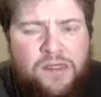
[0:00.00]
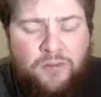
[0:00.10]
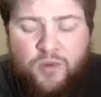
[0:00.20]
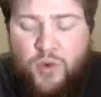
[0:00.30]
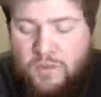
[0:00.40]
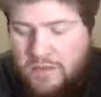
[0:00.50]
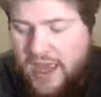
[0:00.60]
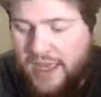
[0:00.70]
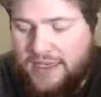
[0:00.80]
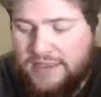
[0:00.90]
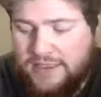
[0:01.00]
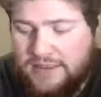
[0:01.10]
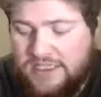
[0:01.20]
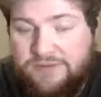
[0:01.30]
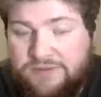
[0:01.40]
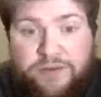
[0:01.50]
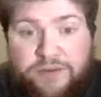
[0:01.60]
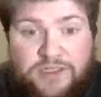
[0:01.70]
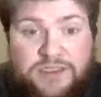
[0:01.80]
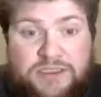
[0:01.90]
room in
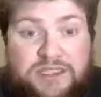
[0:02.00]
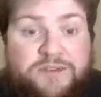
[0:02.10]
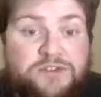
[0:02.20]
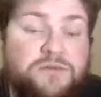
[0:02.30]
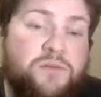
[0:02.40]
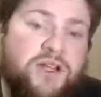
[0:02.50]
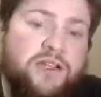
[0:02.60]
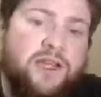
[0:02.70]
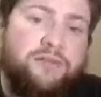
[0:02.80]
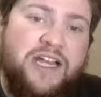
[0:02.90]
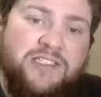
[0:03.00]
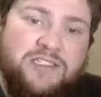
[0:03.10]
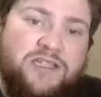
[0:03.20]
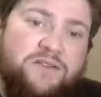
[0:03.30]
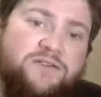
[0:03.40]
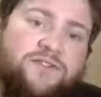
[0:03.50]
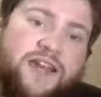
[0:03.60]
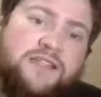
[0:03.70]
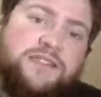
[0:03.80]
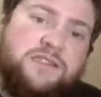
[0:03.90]
Steven's room, where you can like imagine stuff
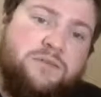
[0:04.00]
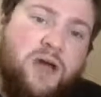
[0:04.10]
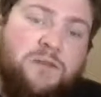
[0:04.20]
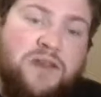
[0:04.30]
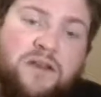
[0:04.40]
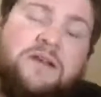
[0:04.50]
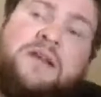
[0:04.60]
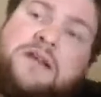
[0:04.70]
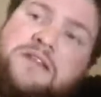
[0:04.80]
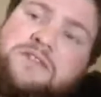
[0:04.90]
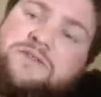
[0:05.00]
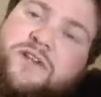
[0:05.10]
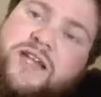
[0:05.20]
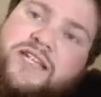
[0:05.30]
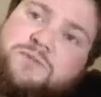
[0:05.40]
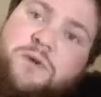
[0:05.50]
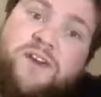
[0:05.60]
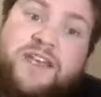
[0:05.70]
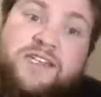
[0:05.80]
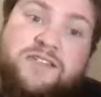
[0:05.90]
and it'll appear. So the Funlands
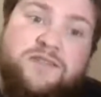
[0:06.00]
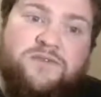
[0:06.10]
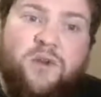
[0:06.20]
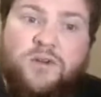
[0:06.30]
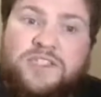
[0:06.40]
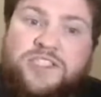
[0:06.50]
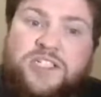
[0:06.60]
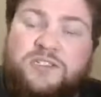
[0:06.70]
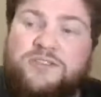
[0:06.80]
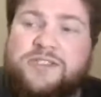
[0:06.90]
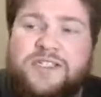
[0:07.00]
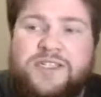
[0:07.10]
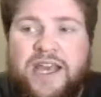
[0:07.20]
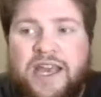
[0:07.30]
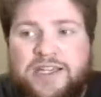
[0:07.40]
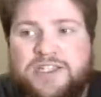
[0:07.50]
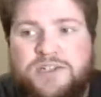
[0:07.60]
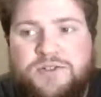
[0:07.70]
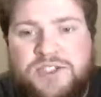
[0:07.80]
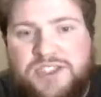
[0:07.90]
provide for all these children, and it's a
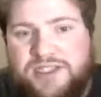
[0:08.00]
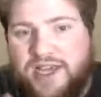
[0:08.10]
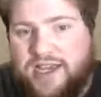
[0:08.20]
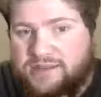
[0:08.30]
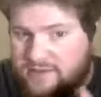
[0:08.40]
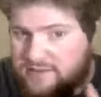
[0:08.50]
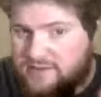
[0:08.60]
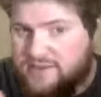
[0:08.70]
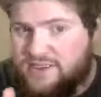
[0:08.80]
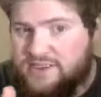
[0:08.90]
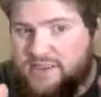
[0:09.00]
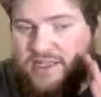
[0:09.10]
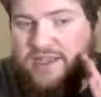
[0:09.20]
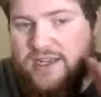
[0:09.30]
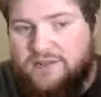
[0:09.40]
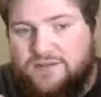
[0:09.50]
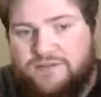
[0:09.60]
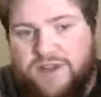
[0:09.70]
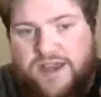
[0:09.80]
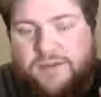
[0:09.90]
good time to the like kind
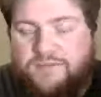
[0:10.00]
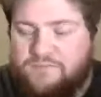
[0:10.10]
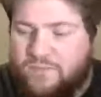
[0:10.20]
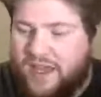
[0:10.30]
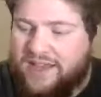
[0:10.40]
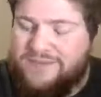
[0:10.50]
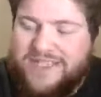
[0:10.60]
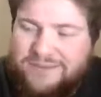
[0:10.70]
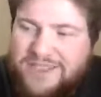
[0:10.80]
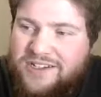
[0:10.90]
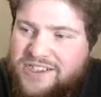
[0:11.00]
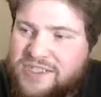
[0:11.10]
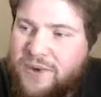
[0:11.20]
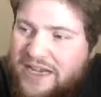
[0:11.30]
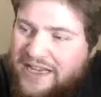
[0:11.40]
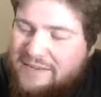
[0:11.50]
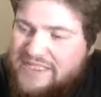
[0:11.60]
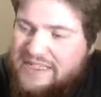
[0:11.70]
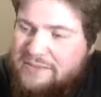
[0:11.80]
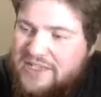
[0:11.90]
of I keep saying abduction. Why do I keep
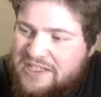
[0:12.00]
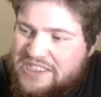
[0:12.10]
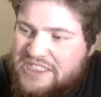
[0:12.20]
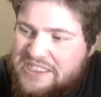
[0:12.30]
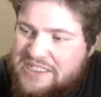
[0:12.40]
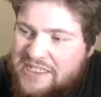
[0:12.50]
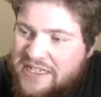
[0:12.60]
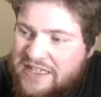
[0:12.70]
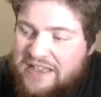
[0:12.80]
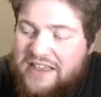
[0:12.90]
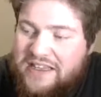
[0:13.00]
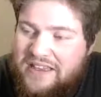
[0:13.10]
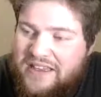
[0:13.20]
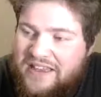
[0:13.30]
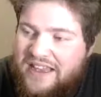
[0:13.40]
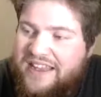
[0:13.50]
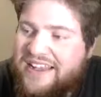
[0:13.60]
saying abduction? The